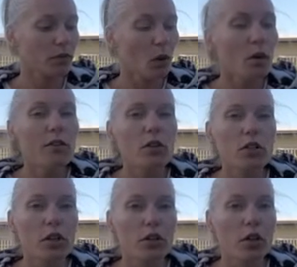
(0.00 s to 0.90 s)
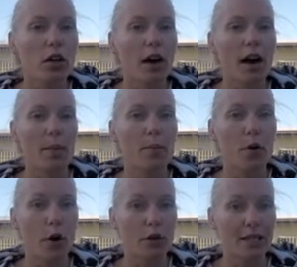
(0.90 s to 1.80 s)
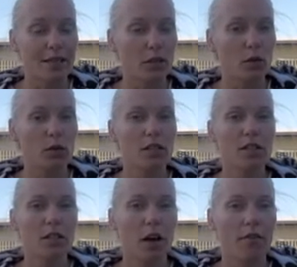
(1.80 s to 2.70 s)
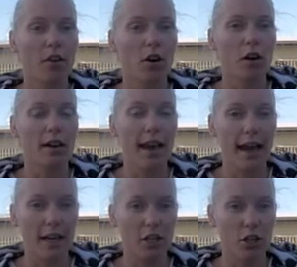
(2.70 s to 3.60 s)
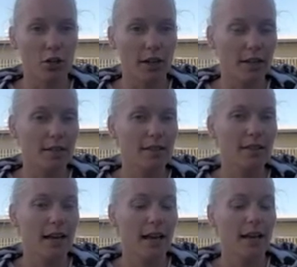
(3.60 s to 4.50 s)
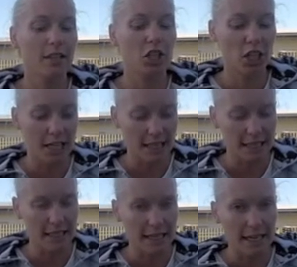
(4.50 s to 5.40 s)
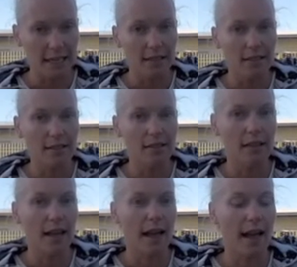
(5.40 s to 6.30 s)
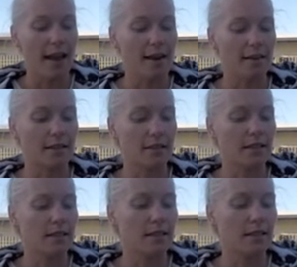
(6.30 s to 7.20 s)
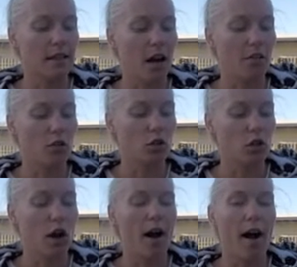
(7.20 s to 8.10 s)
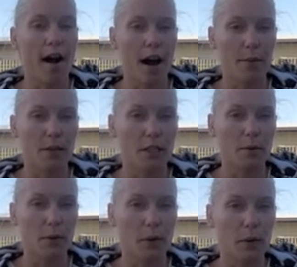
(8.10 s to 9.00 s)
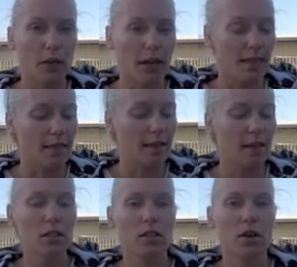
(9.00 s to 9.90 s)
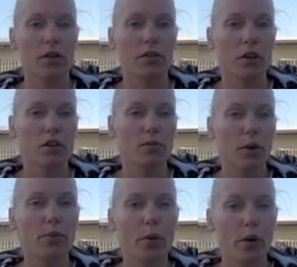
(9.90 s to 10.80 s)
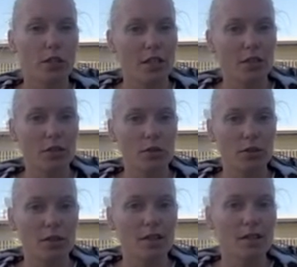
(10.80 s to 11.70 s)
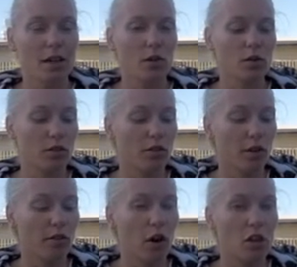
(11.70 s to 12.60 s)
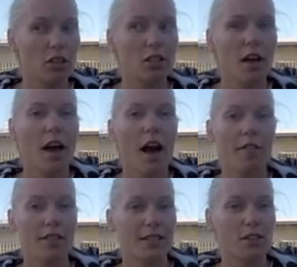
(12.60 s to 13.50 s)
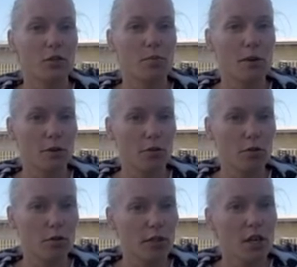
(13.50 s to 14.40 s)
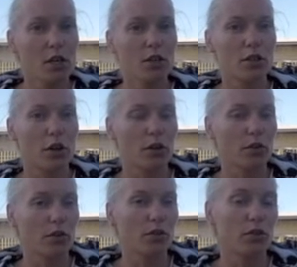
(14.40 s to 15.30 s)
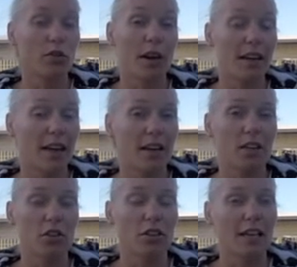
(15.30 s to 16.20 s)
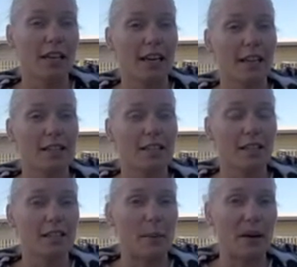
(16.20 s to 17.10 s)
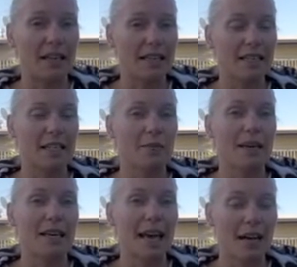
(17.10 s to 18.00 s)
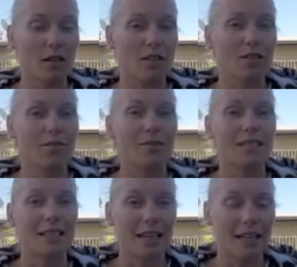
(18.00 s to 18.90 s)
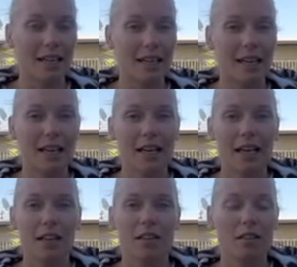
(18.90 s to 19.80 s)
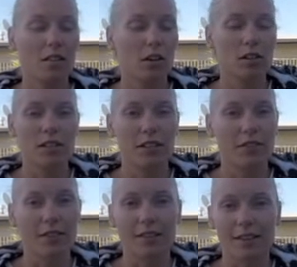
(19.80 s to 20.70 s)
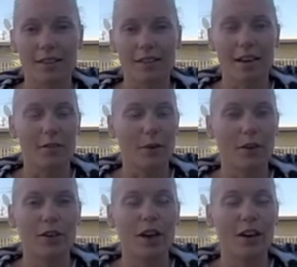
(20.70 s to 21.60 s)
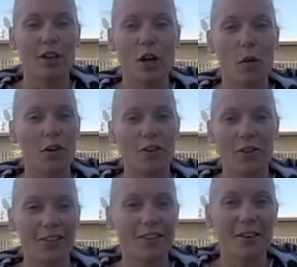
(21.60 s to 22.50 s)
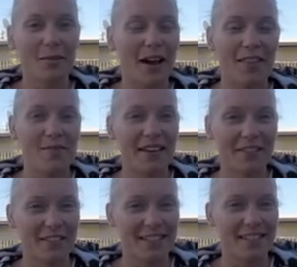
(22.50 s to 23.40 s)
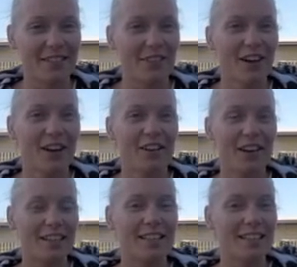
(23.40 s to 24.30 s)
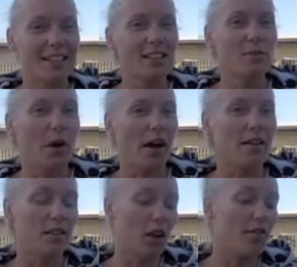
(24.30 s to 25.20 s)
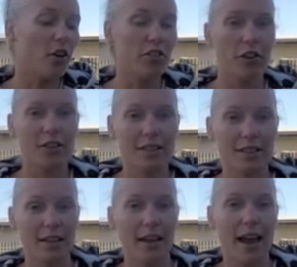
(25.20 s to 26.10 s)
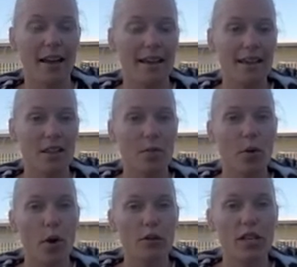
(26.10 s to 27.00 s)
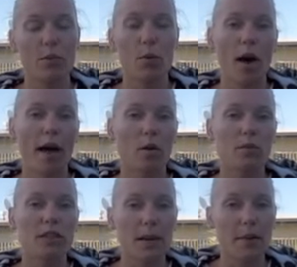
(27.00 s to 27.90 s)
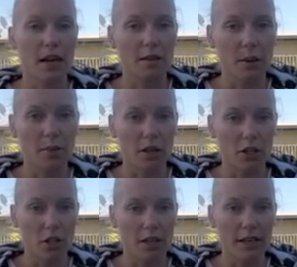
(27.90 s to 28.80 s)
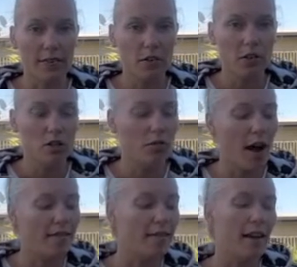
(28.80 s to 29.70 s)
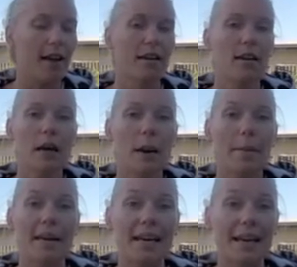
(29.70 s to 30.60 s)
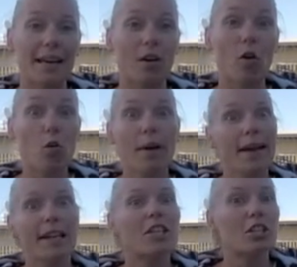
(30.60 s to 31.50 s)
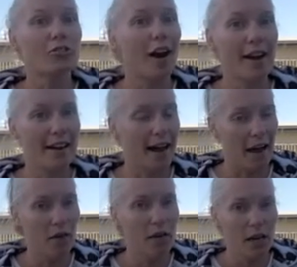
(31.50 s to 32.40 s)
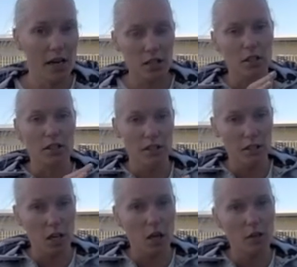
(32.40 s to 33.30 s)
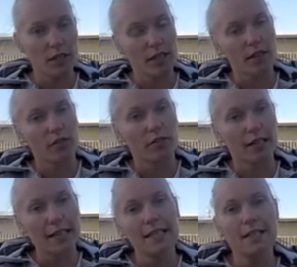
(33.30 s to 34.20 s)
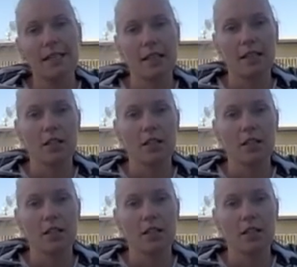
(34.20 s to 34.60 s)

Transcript: We've also got our protein sources. So I've got cashew nuts, chia seeds, and I've also got almond milk in there. So those are my protein sources. They're also full of lots of essential minerals. So you again, you're going to get things like magnesium and calcium, zinc, lots of different things. So I could be I could go on and on about the benefits of nuts and seeds, but so I've got those in there and again the protein will help stabilize my blood sugar levels. So rather than me getting all my energy right now, it's going to slow down the release and